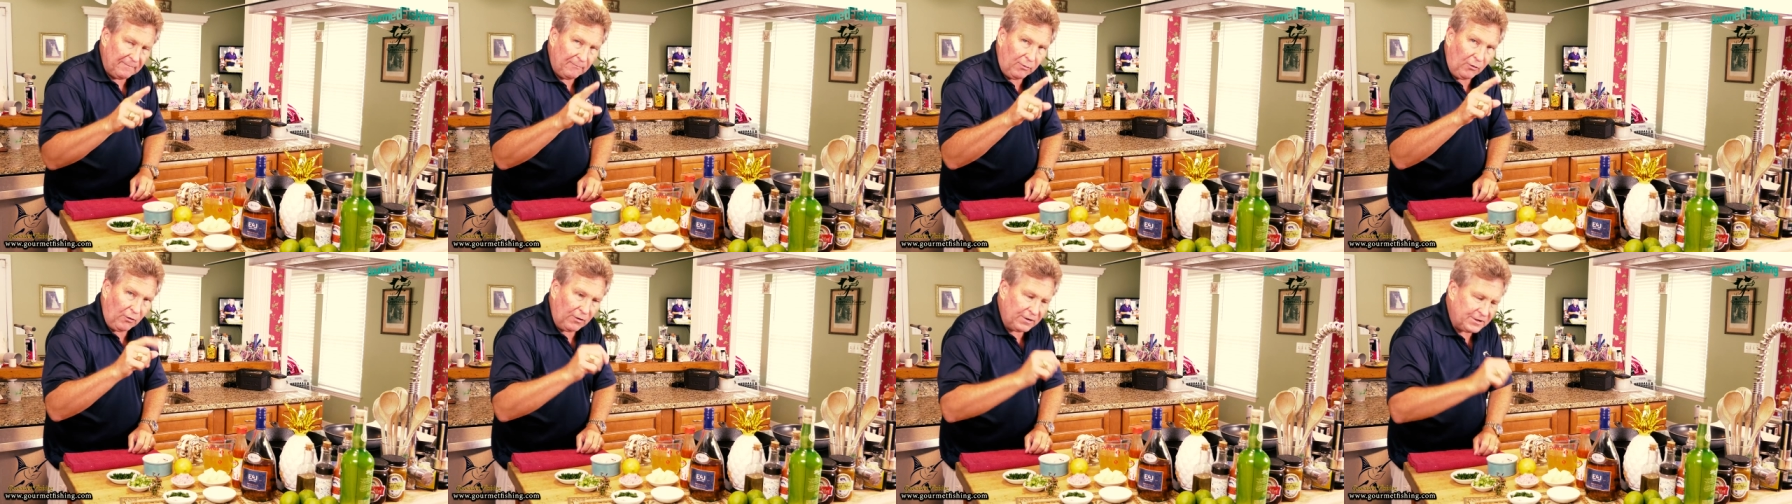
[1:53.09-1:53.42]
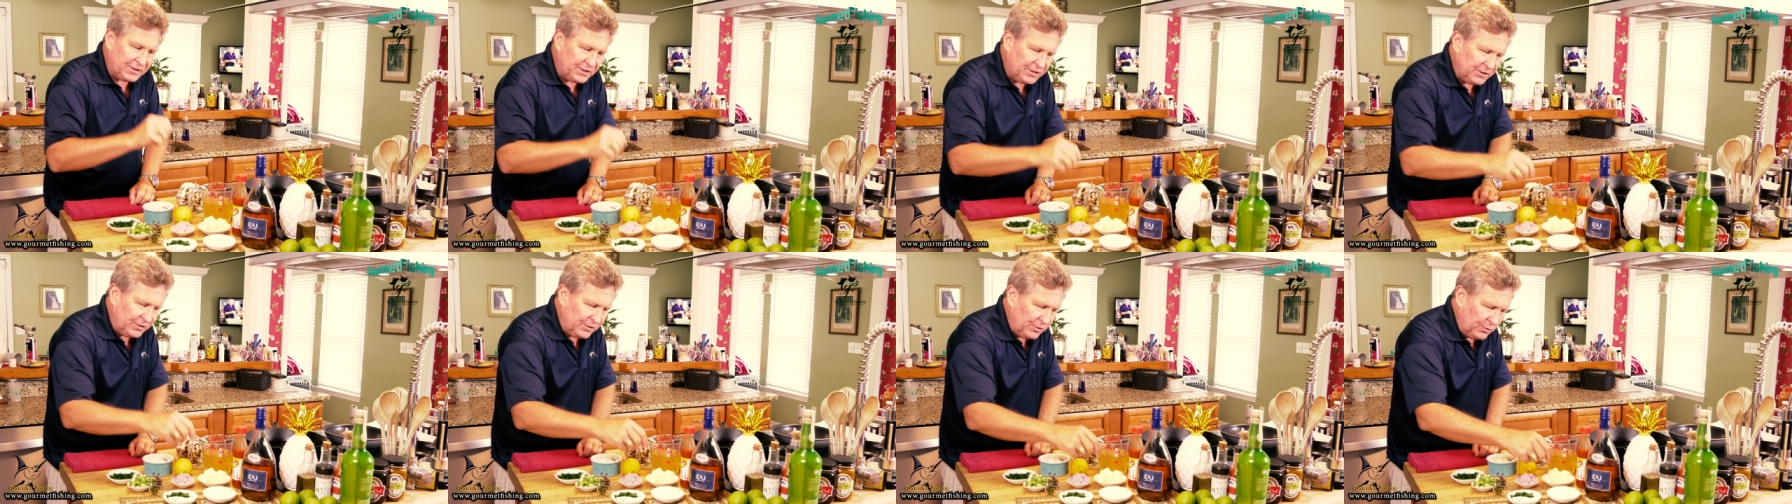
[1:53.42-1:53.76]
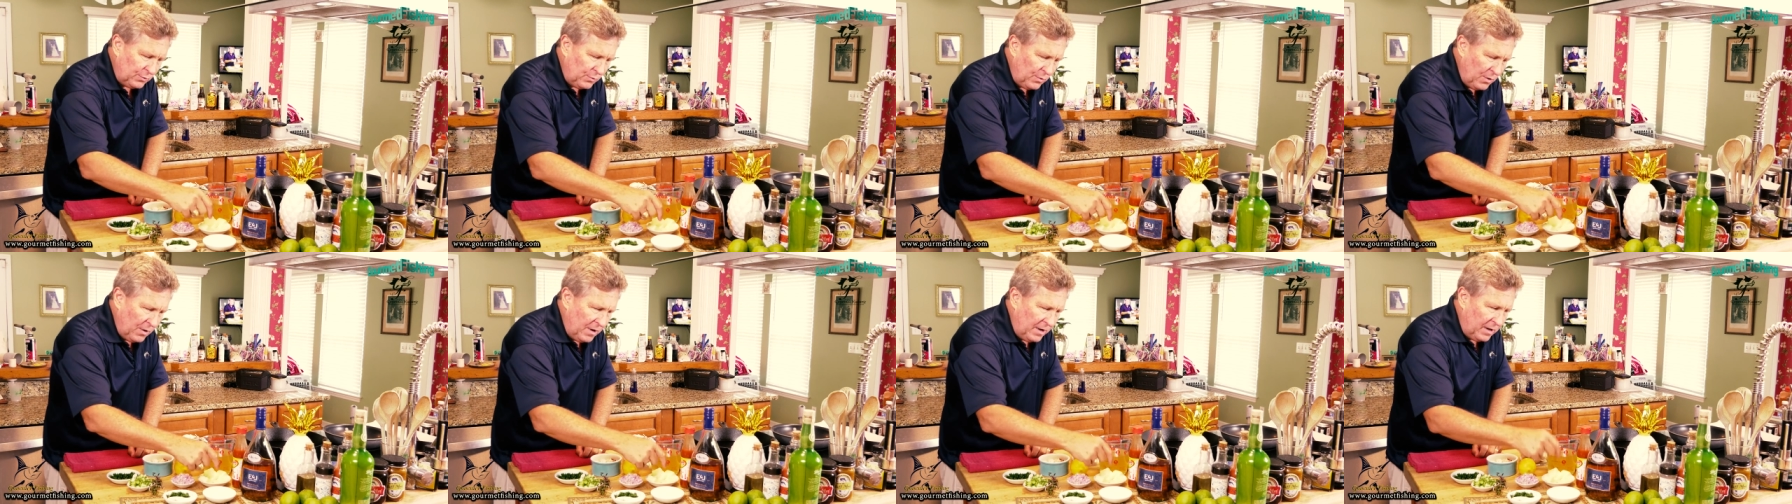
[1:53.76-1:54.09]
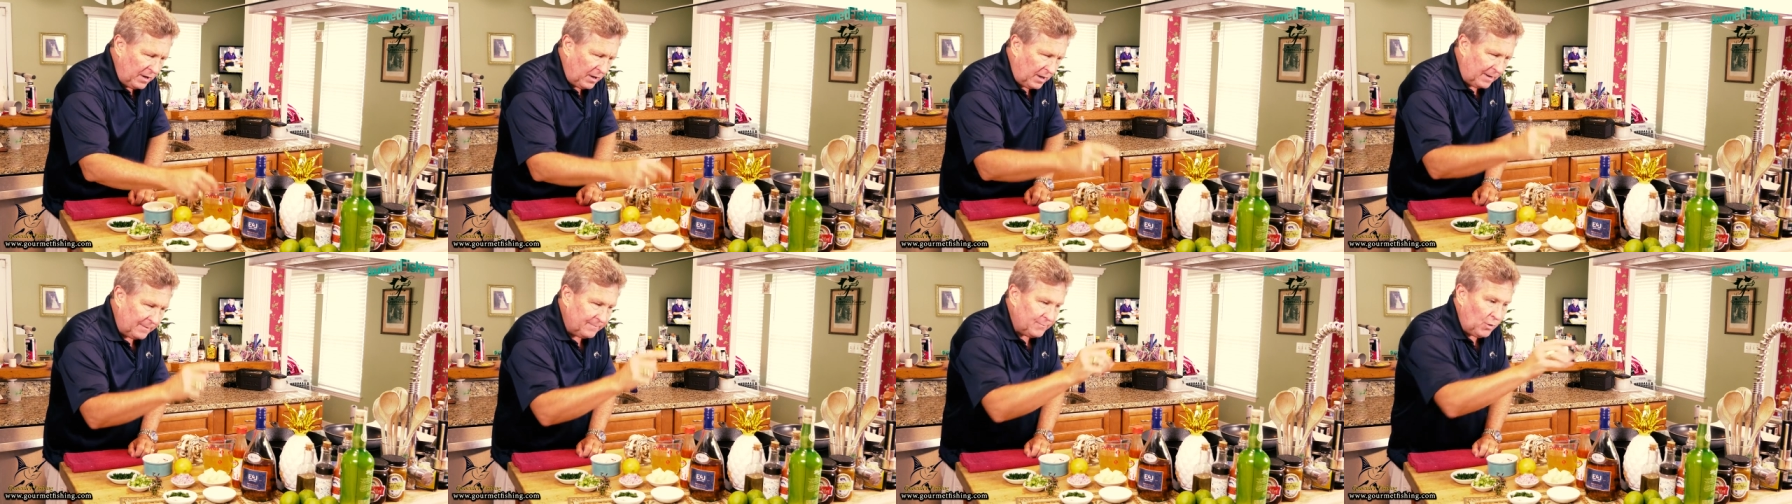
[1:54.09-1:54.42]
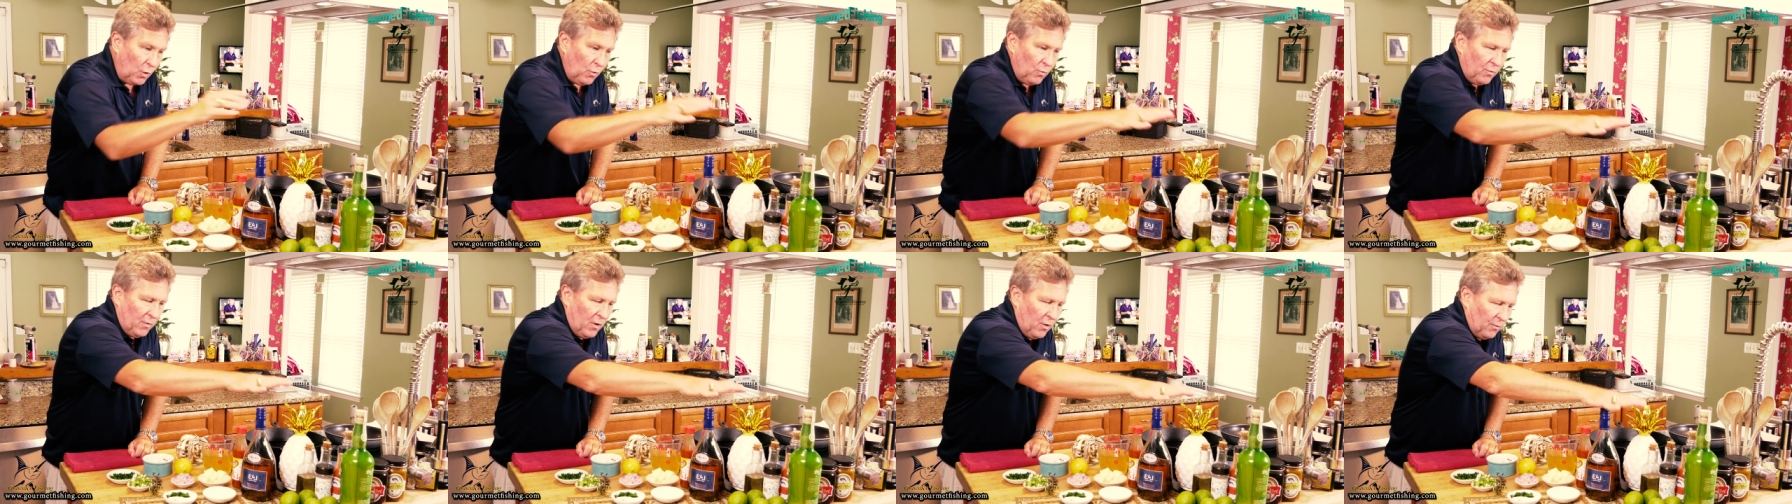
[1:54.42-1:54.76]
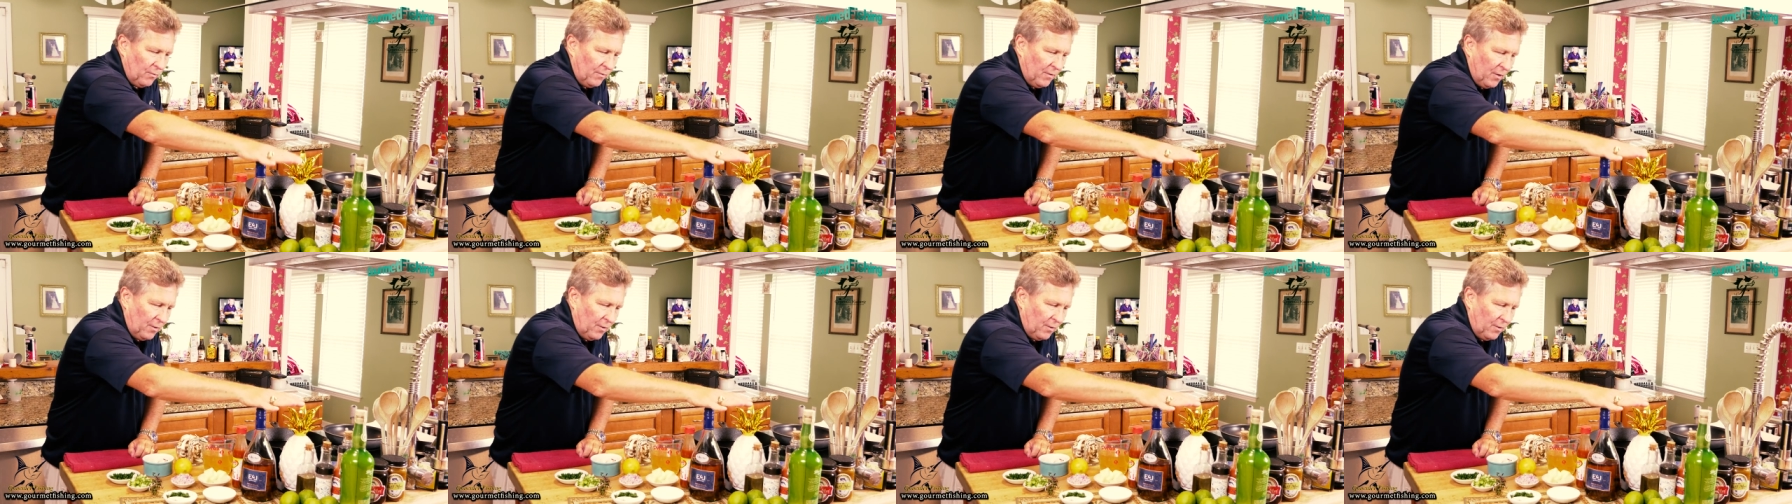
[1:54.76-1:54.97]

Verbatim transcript: Part two, uh, oh, oh,